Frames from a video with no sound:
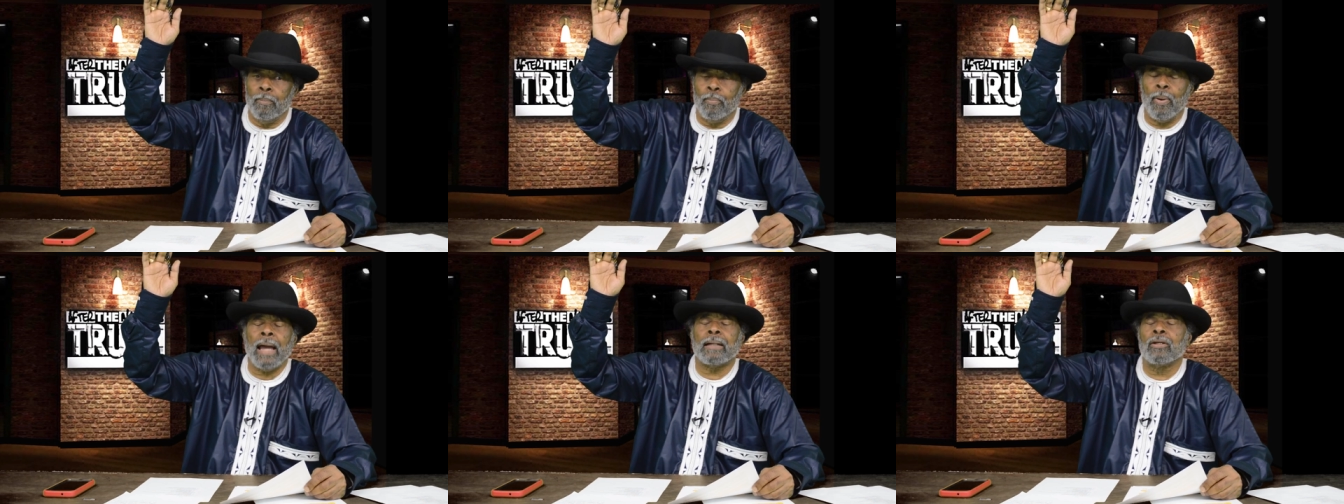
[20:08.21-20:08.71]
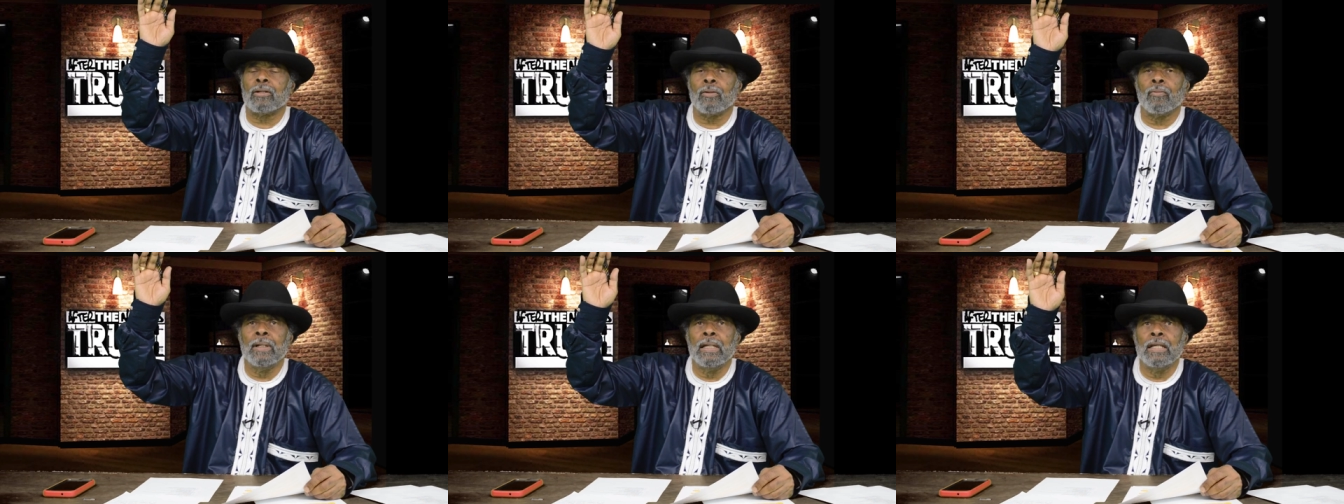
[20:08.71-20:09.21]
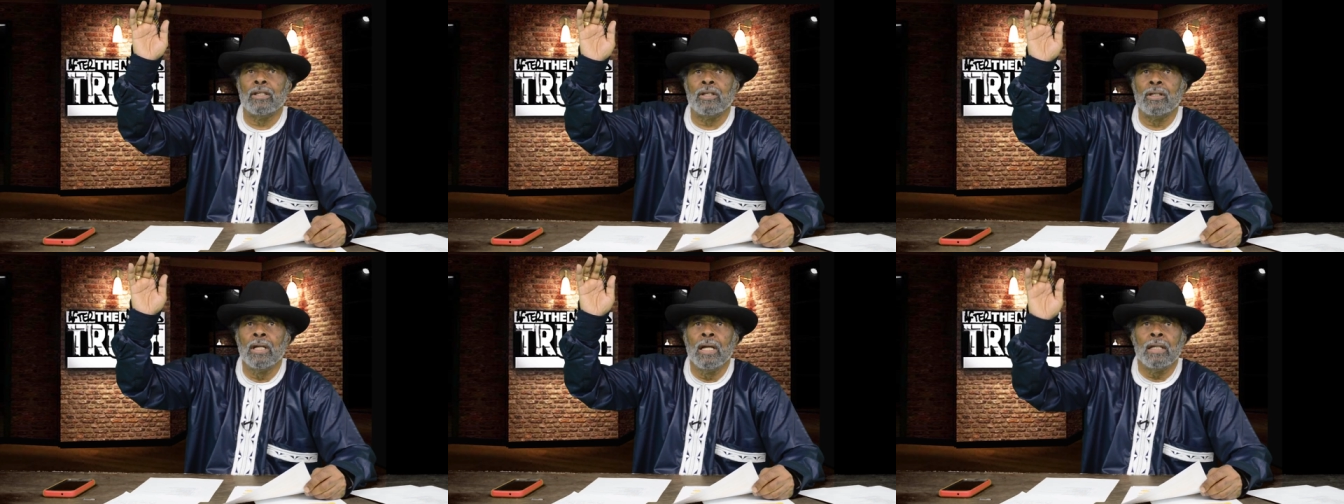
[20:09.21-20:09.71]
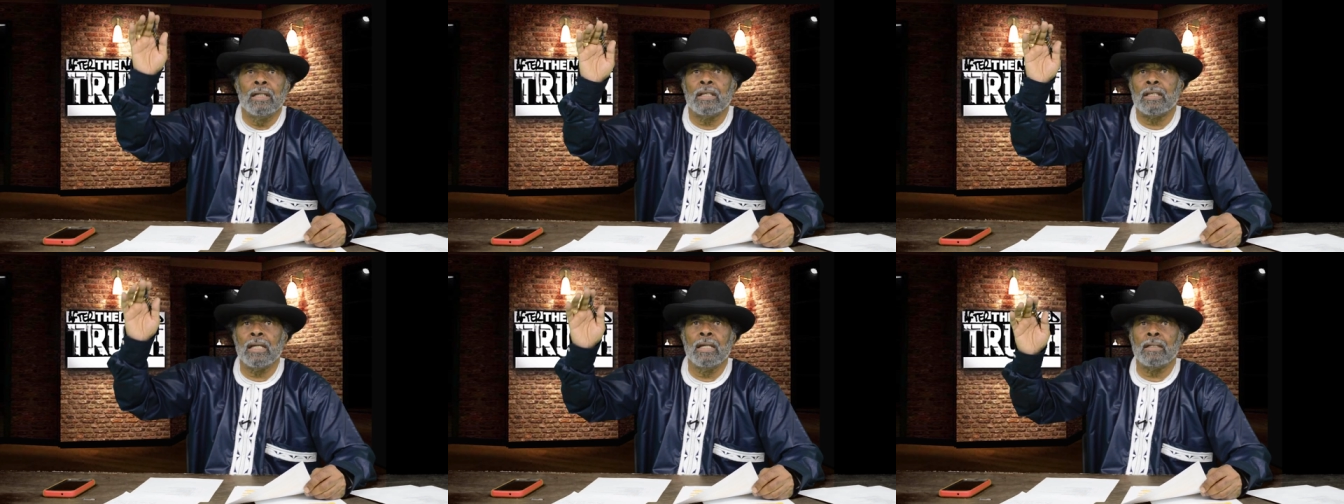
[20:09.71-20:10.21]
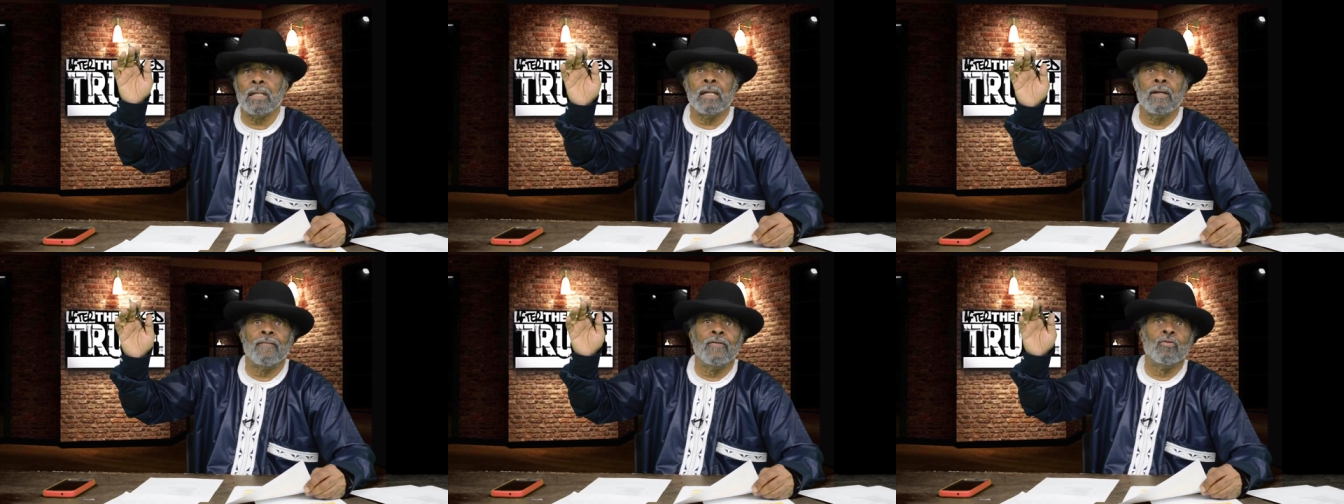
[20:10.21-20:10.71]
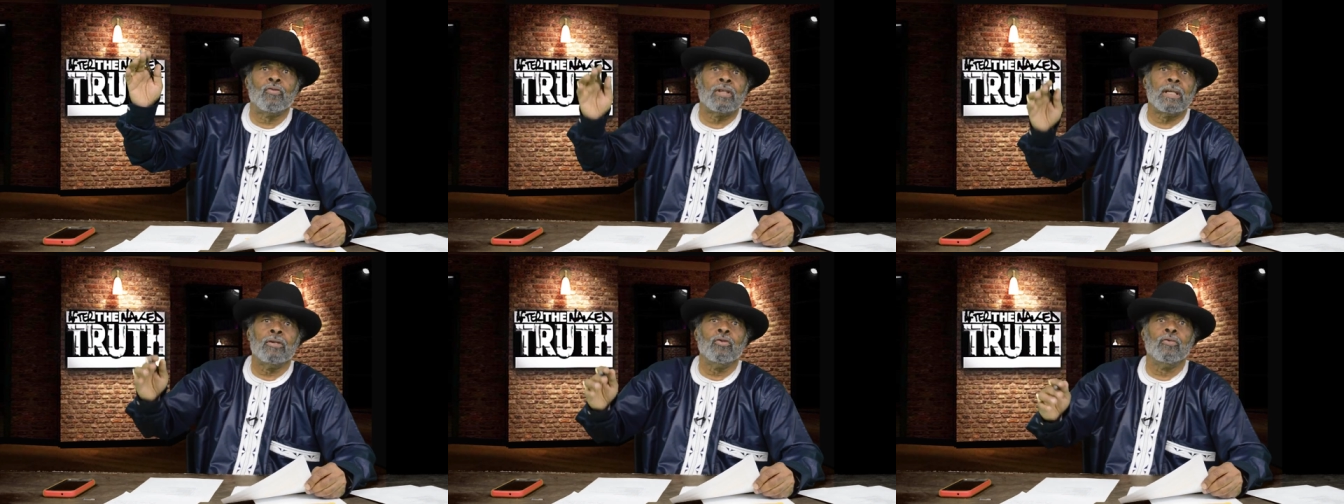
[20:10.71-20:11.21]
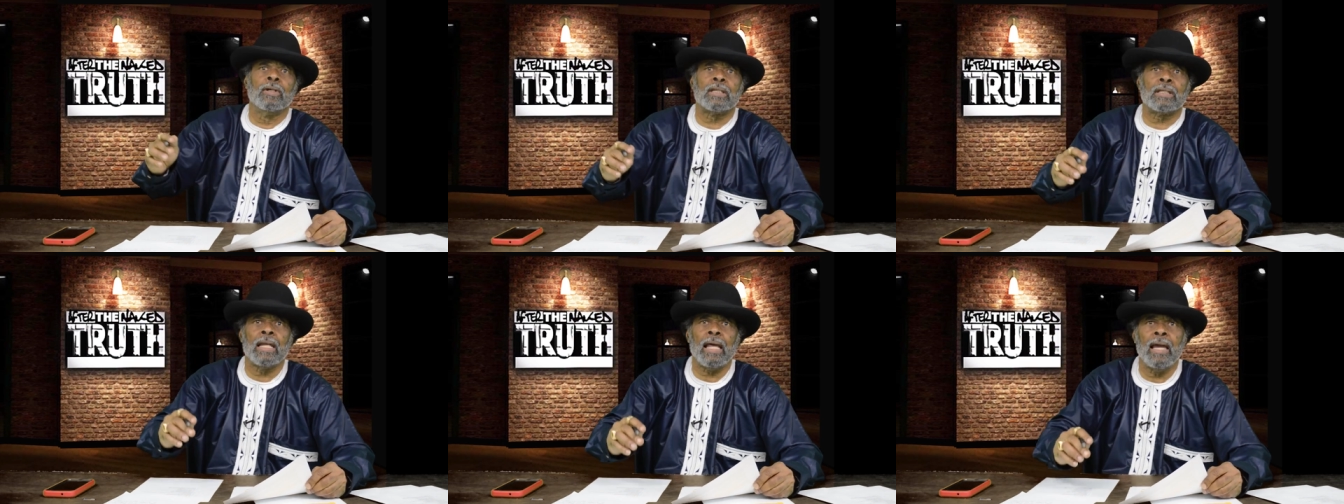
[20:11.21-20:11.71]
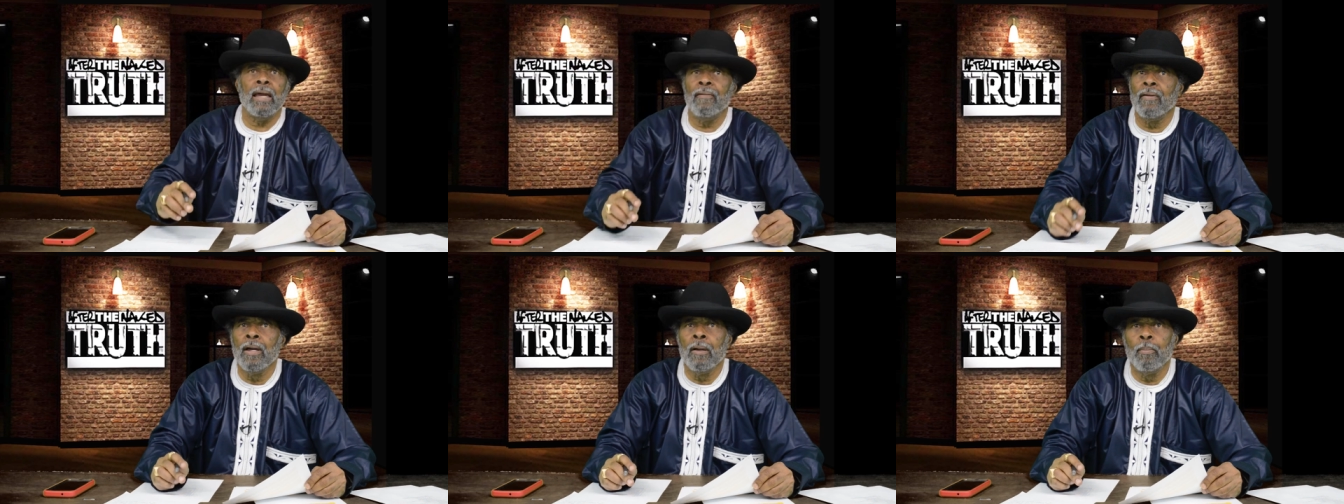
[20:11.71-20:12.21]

practice a religion that says that if you you a slave,